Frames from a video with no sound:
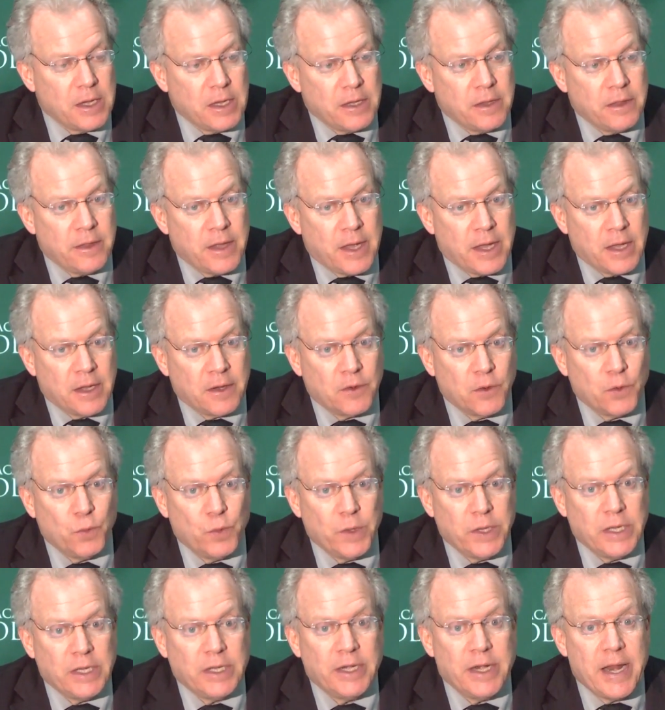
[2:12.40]
in that
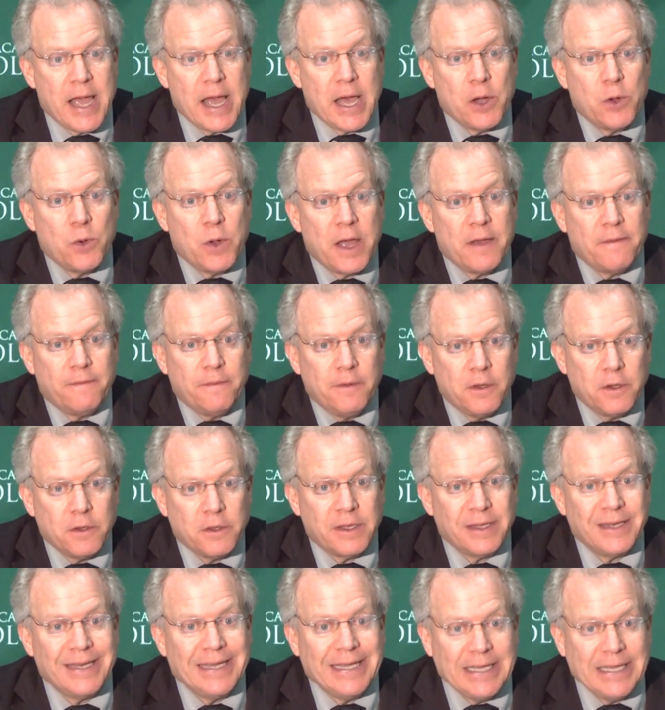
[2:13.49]
we now have looked at